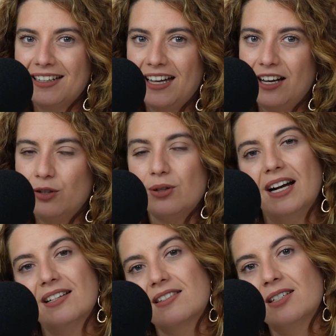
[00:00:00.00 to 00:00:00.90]
have you
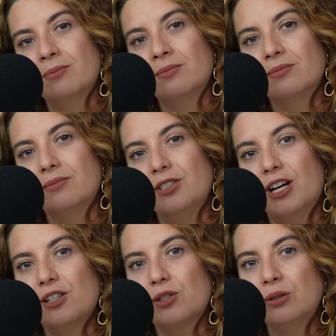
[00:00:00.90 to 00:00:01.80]
asked them
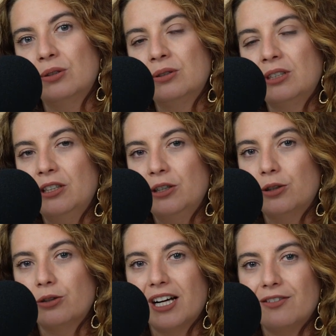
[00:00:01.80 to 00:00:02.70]
not to?
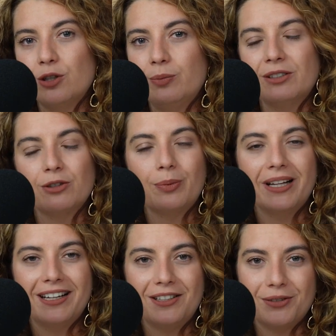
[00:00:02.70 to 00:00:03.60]
Or have you been
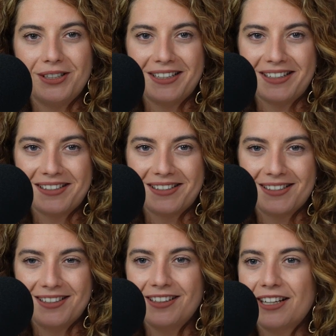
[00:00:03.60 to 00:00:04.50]
replying to the
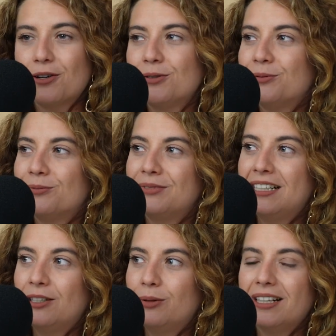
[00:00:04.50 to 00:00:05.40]
texts? And they're like, oh,
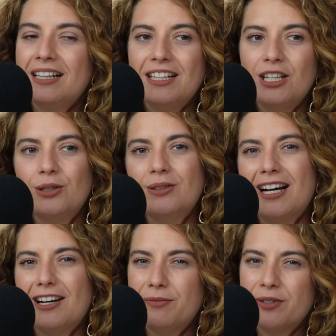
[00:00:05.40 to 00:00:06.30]
well,
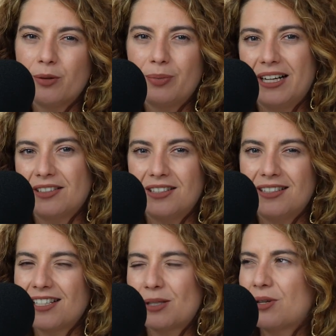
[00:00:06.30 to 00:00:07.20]
I've been replying to the
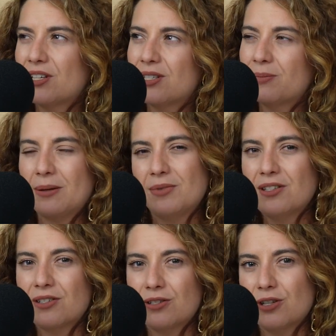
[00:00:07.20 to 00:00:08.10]
text because sometimes
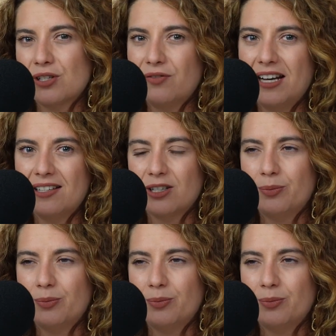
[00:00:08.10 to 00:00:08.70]
it's just faster,